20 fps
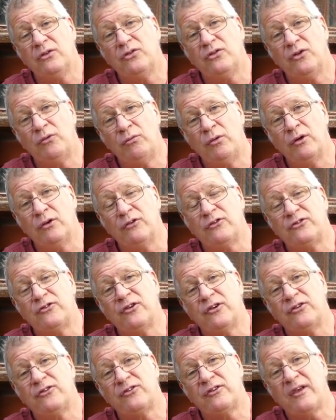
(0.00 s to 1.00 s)
the roots
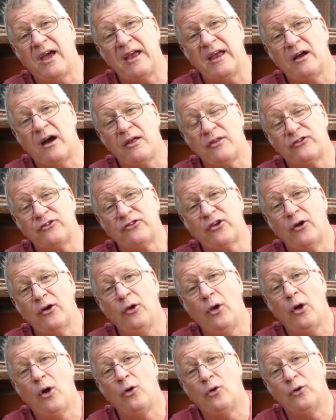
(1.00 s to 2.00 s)
just take either so
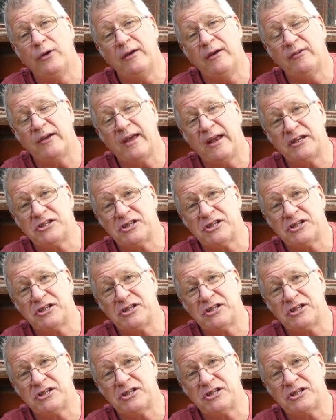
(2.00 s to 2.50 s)
long or never get a